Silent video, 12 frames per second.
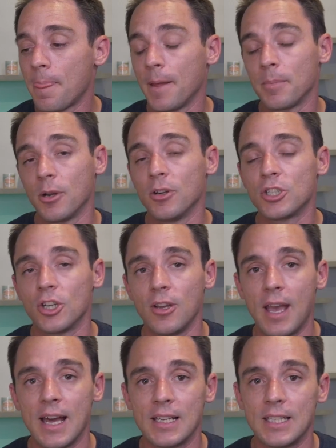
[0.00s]
I'm going to show
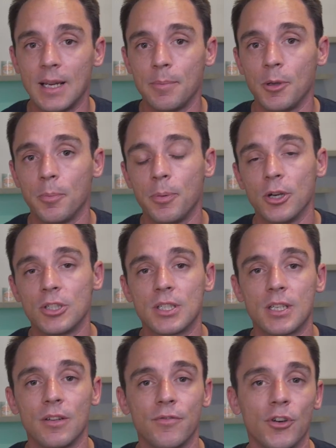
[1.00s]
you how to set up your
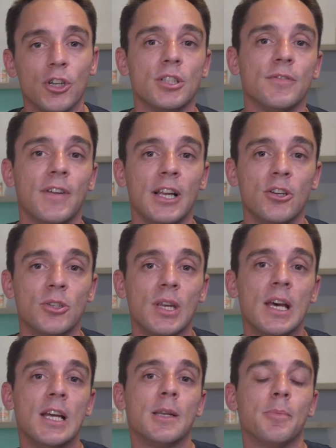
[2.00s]
purchase conversion values
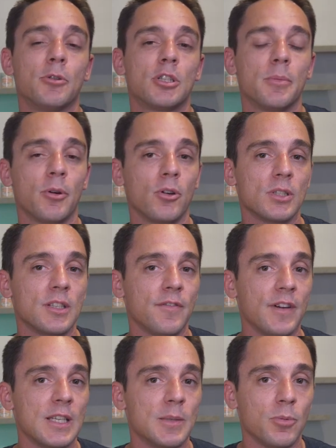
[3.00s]
to push them across to
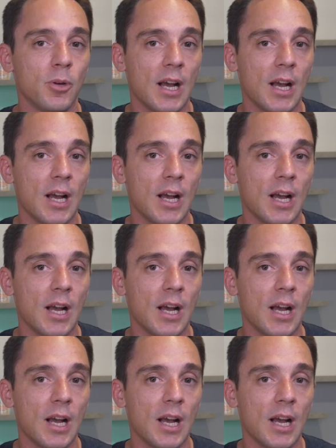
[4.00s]
Facebook